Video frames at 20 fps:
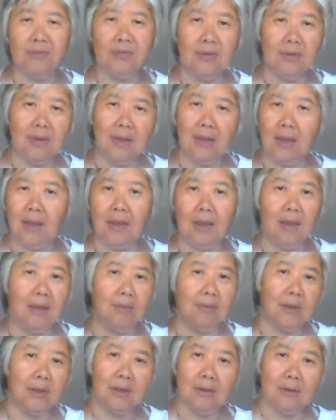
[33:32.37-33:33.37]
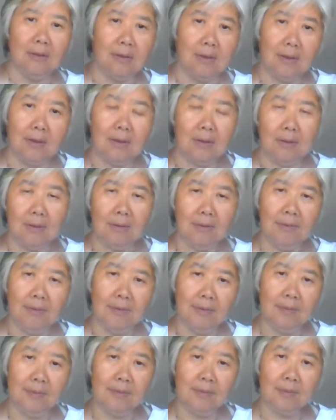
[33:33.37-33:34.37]
after that, I'm just going to
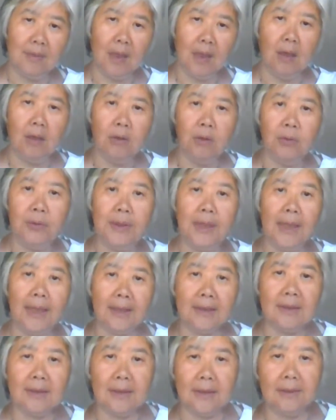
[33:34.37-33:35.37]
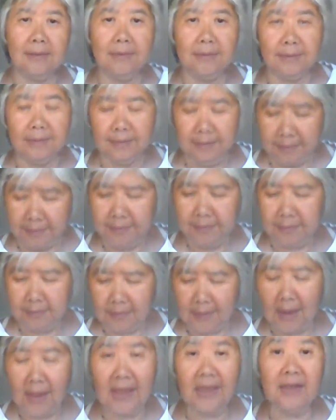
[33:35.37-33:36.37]
quiesce it.
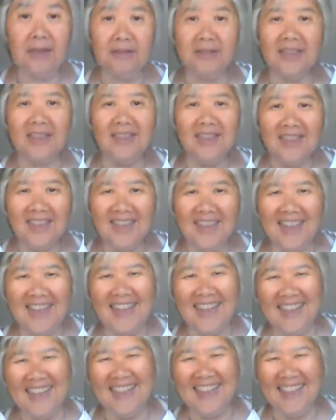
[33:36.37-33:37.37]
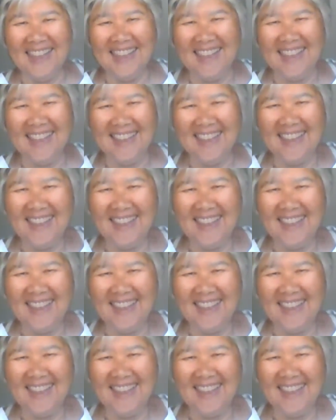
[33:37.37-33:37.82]
Kill it.